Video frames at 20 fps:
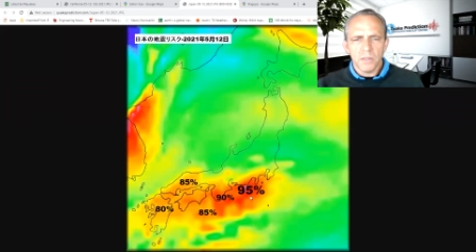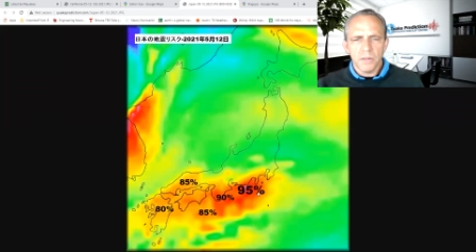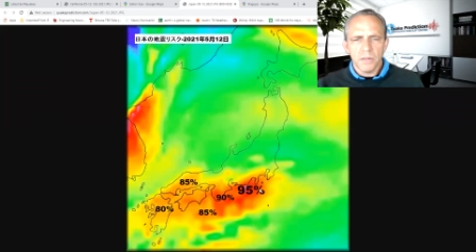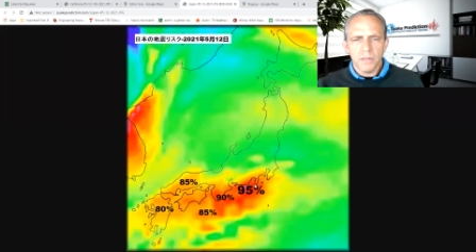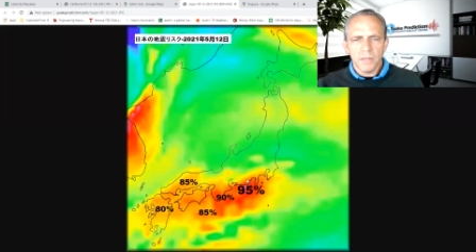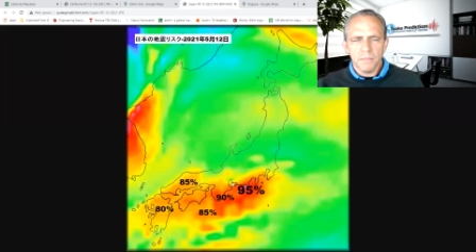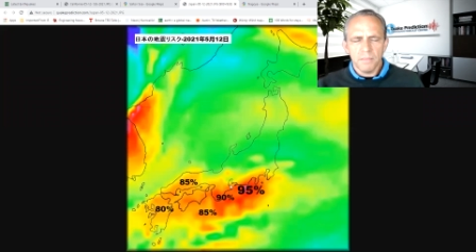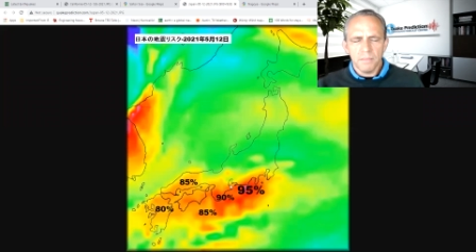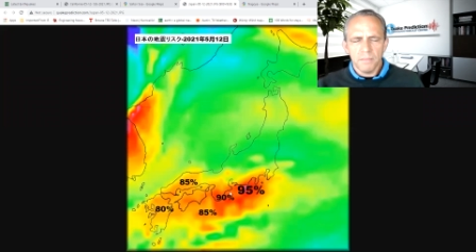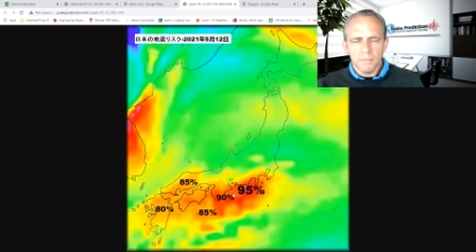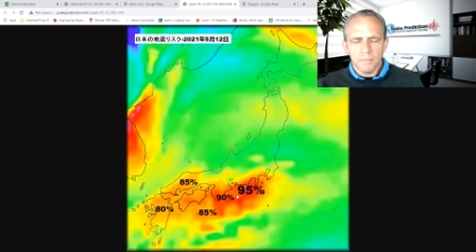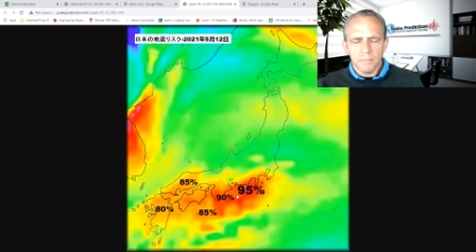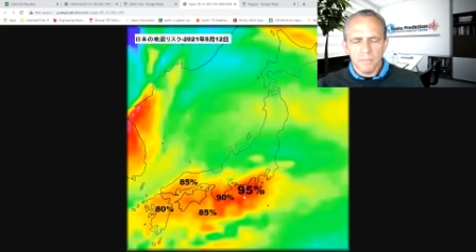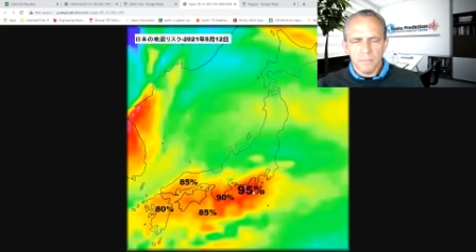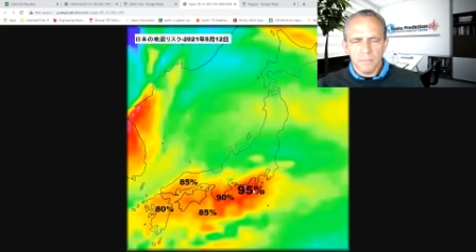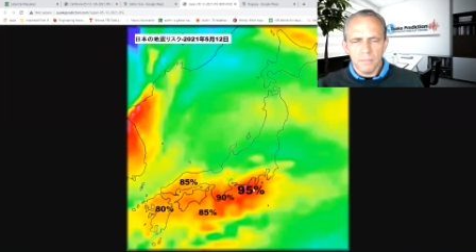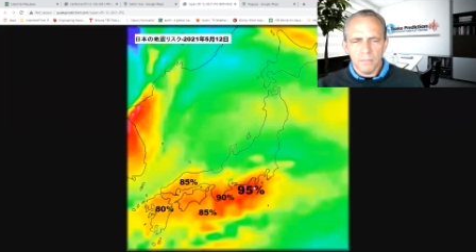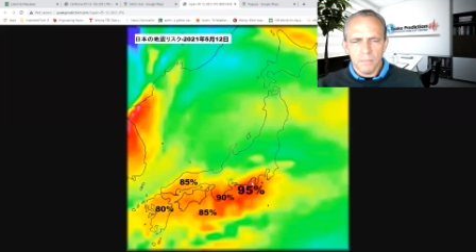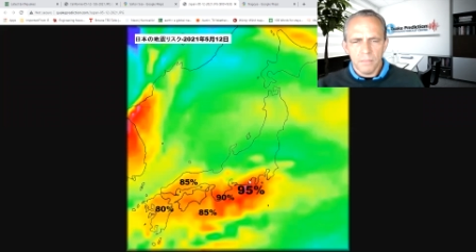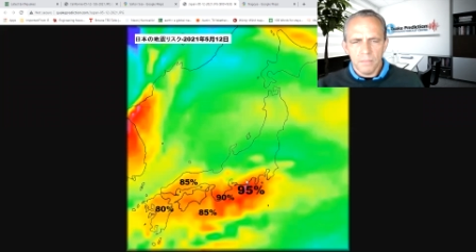area,
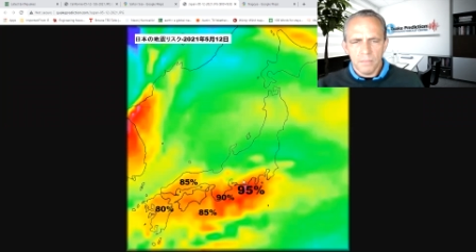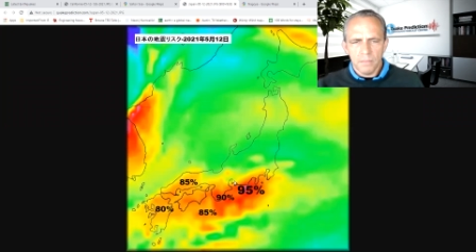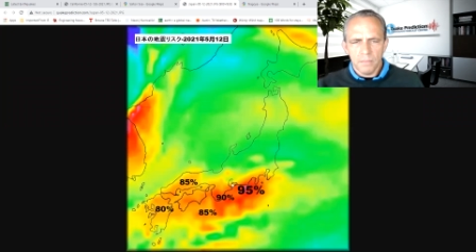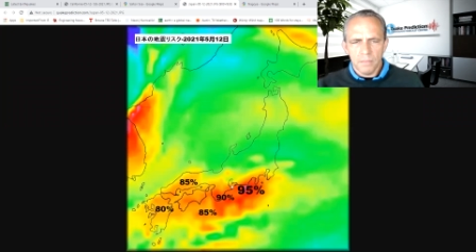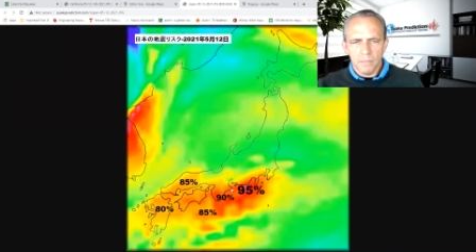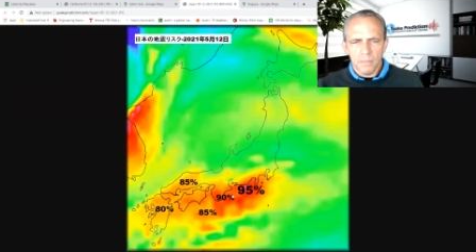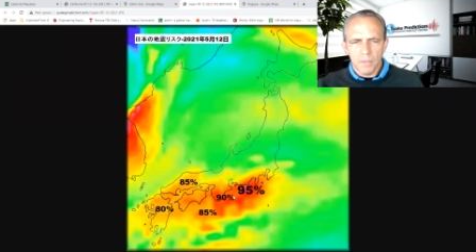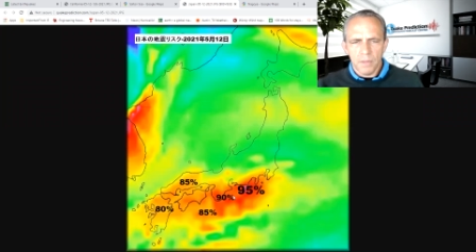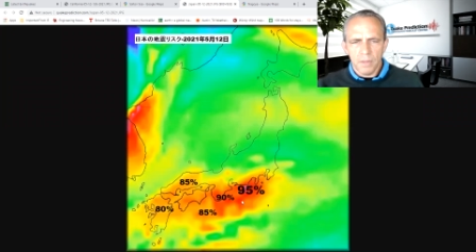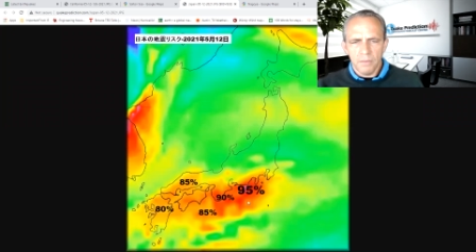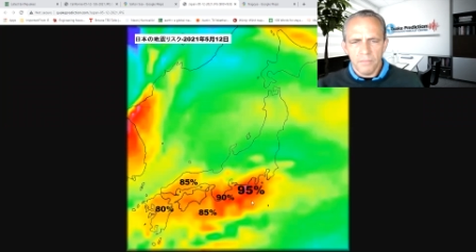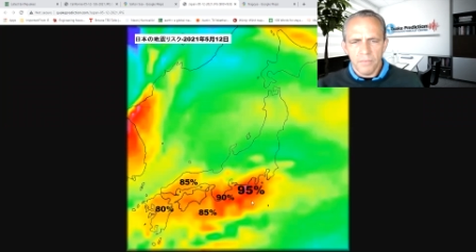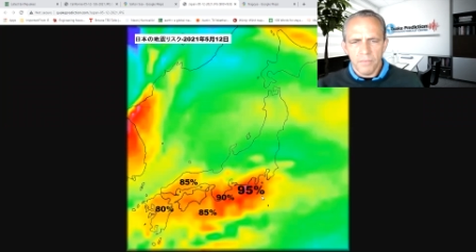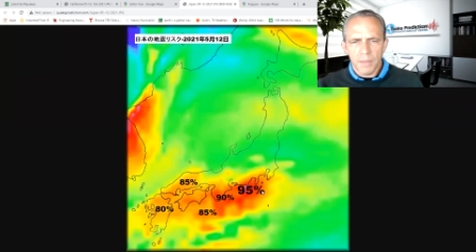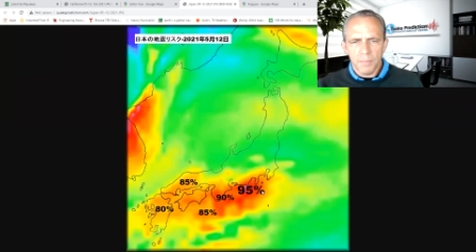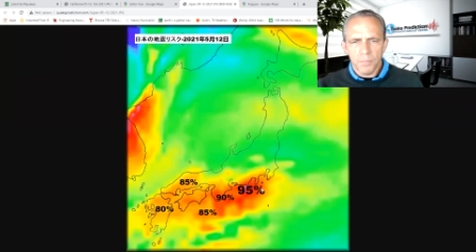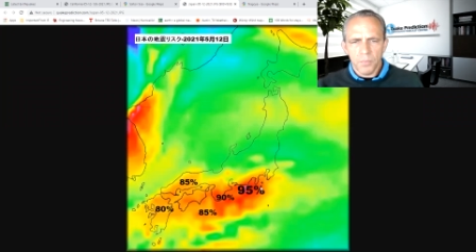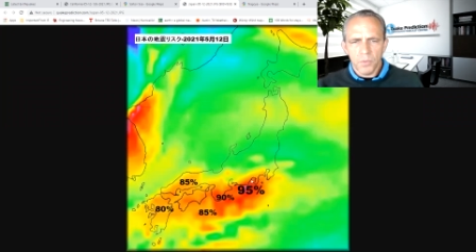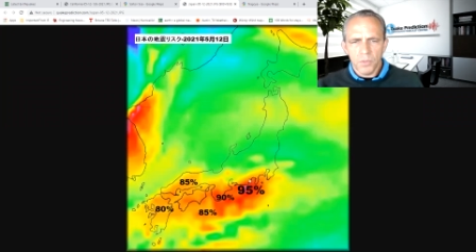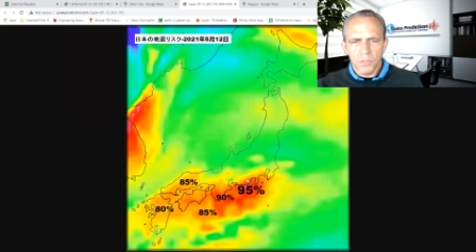
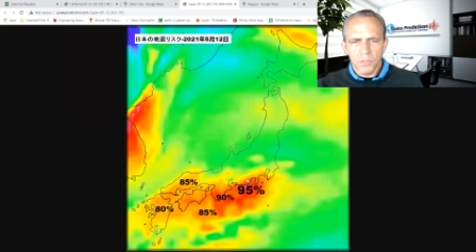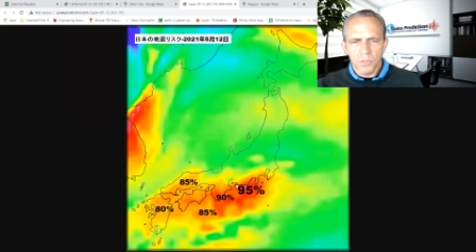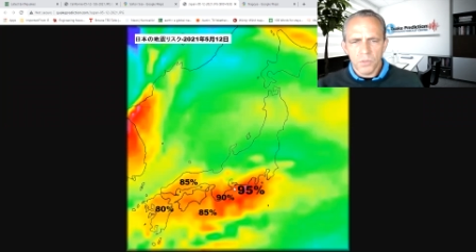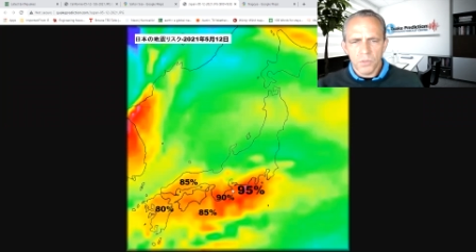5.0,